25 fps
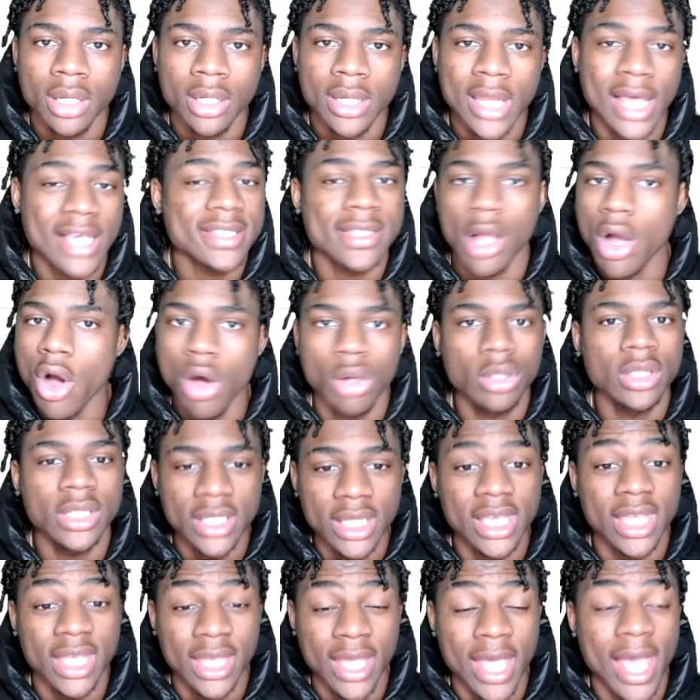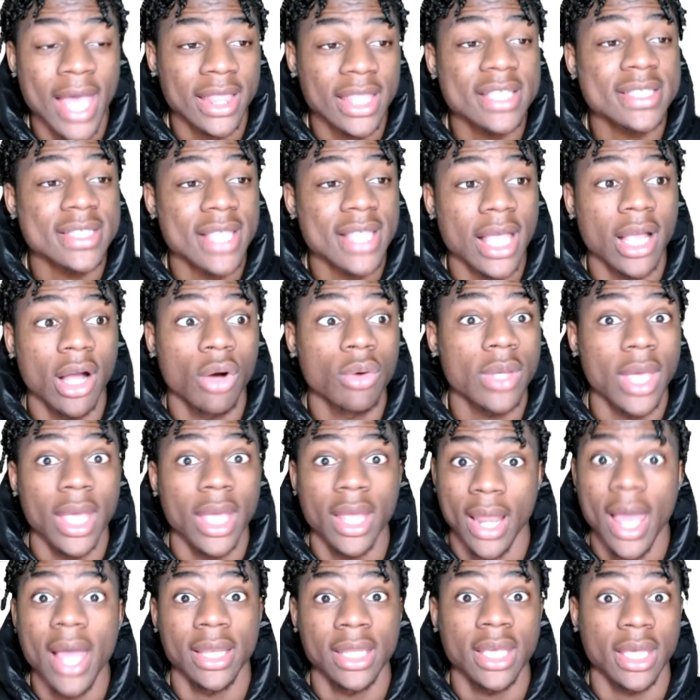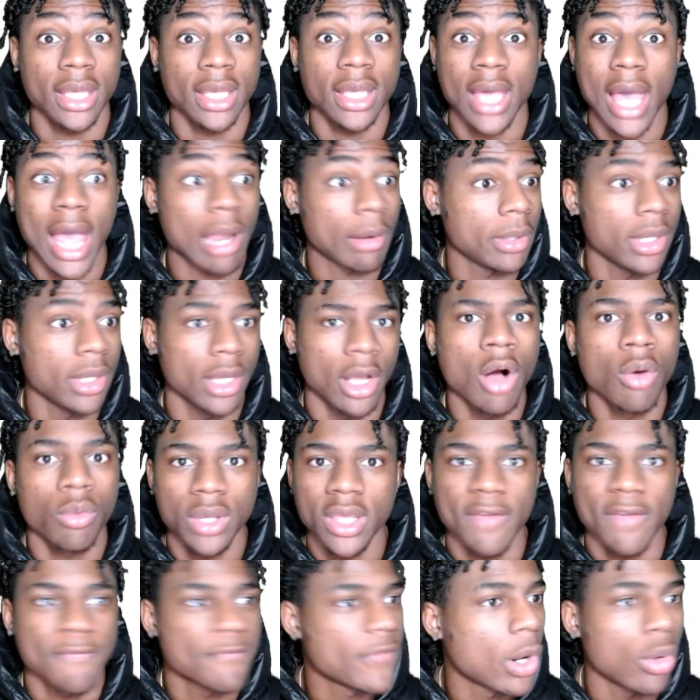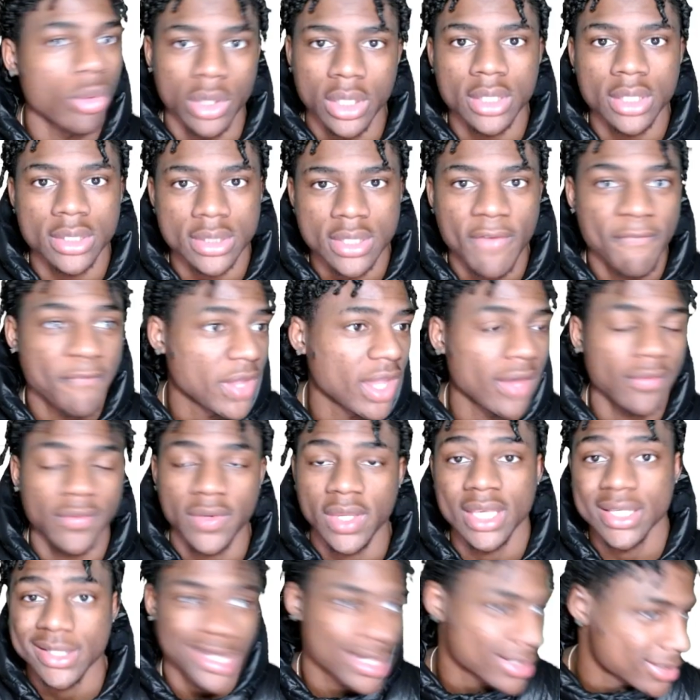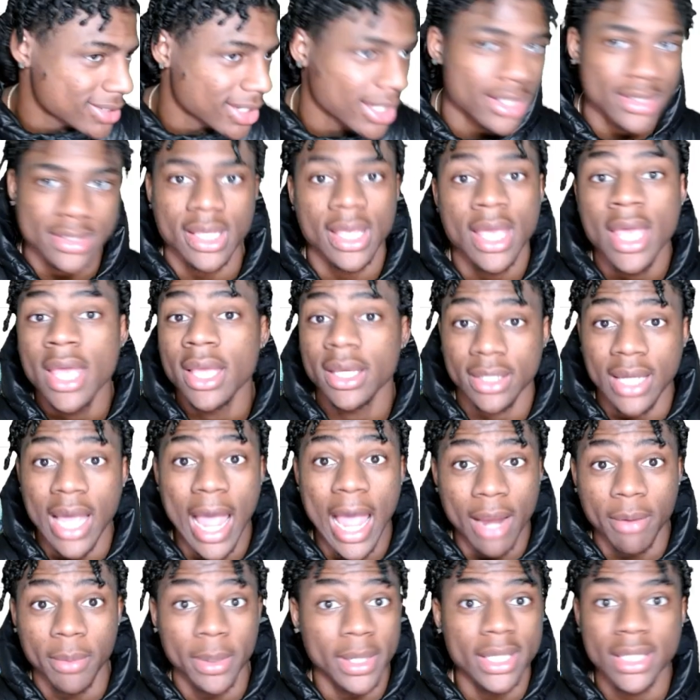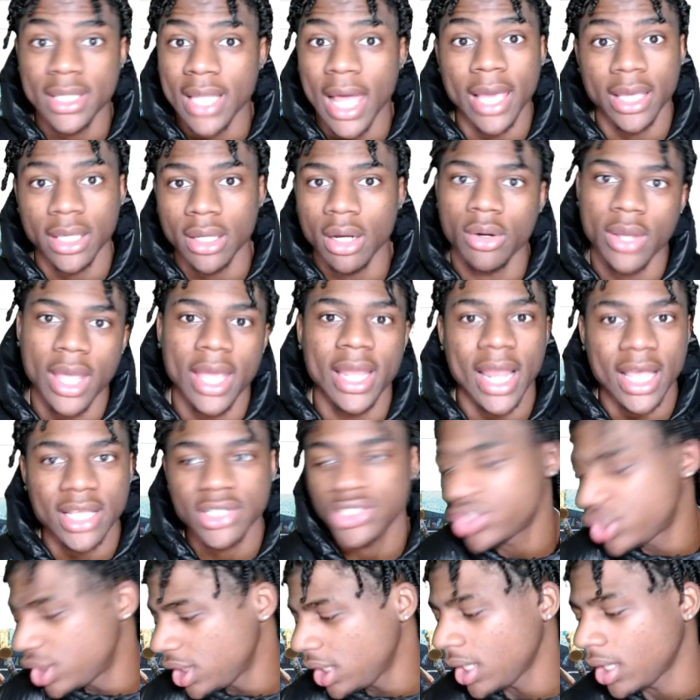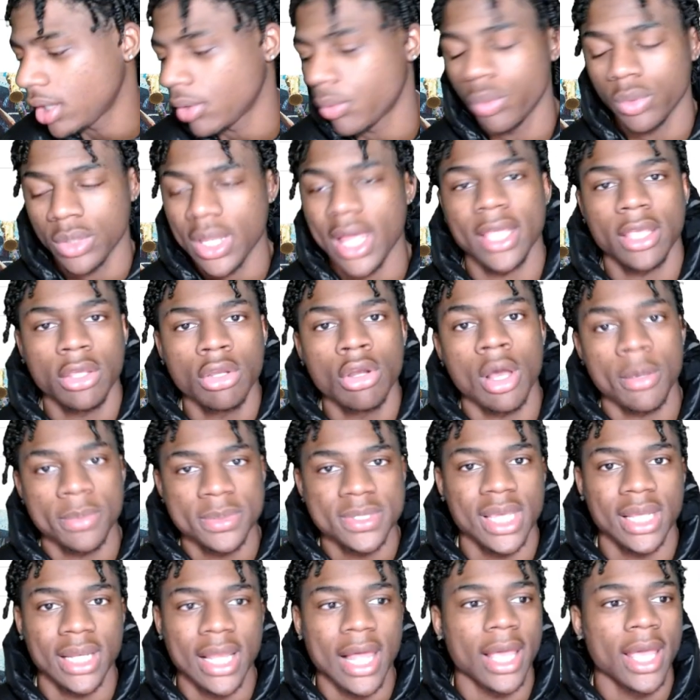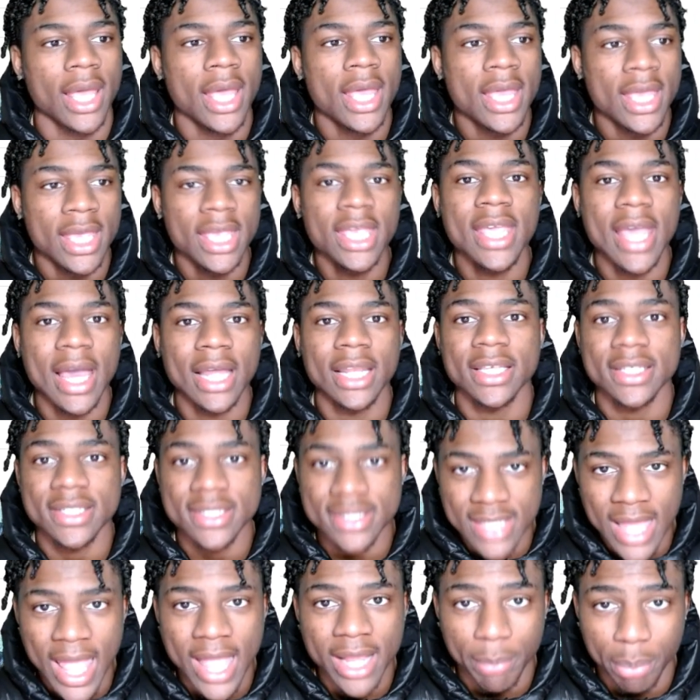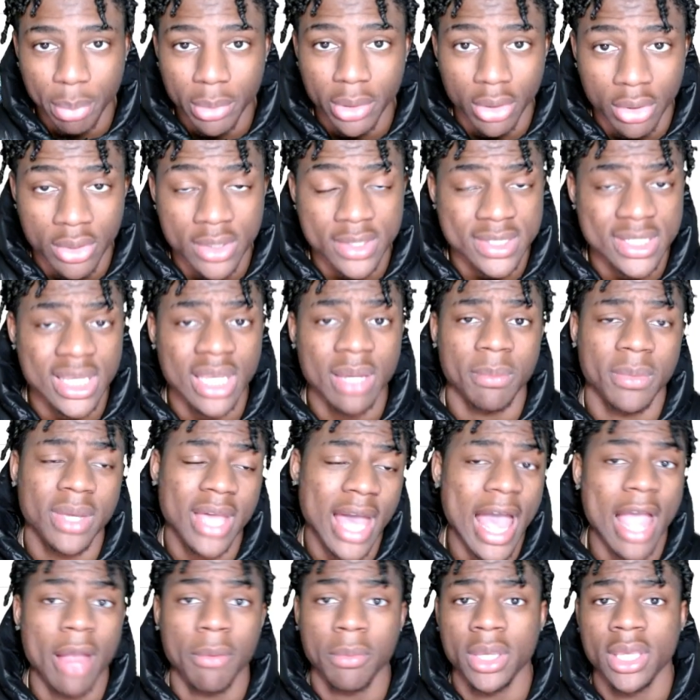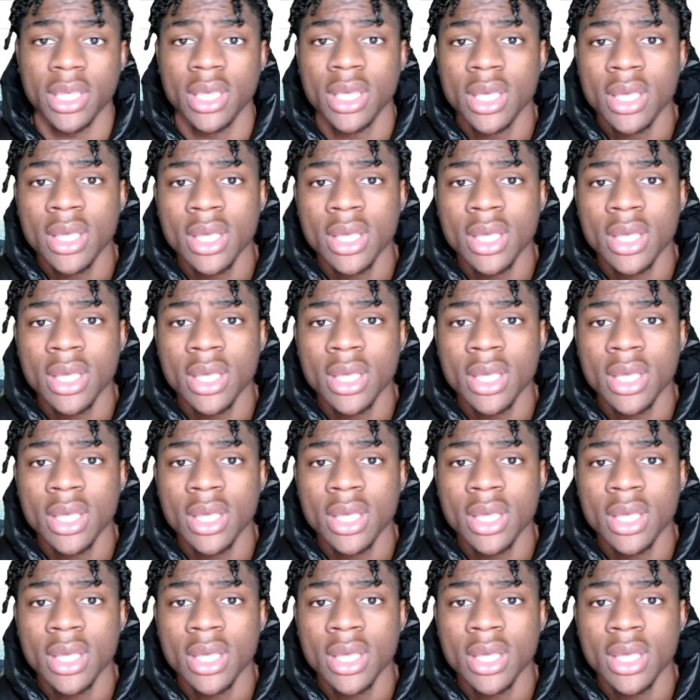That's the only nigga he had that's like, okay, that nigga Kyrie gonna get 40s, 50s, 60s. Kyrie, like, okay, that's cheating. Like, you know what I'm saying? Like, he got a stacked player on his team, Kyrie